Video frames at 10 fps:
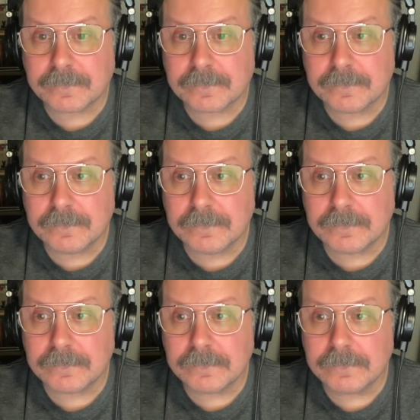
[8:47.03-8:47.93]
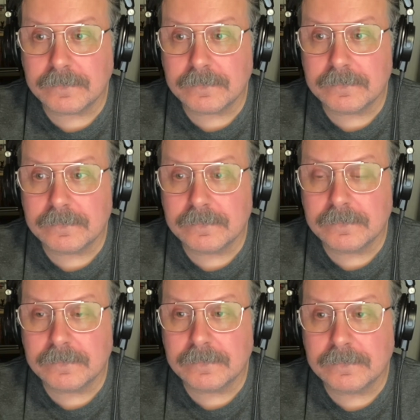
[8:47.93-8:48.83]

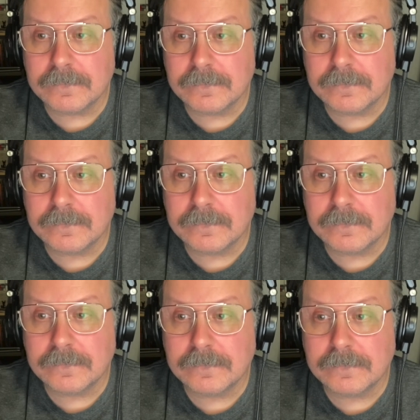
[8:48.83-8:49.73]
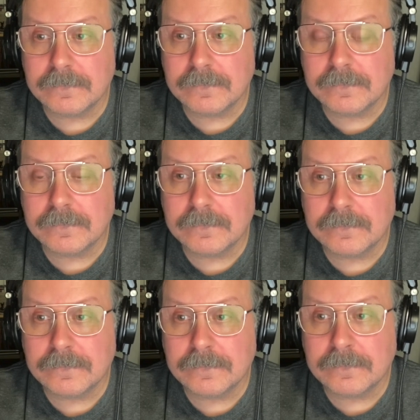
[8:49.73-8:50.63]

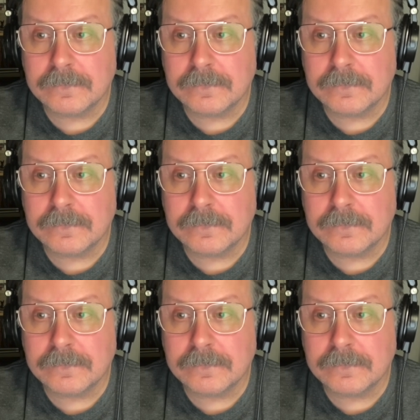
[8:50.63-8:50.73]
This person isn't speaking.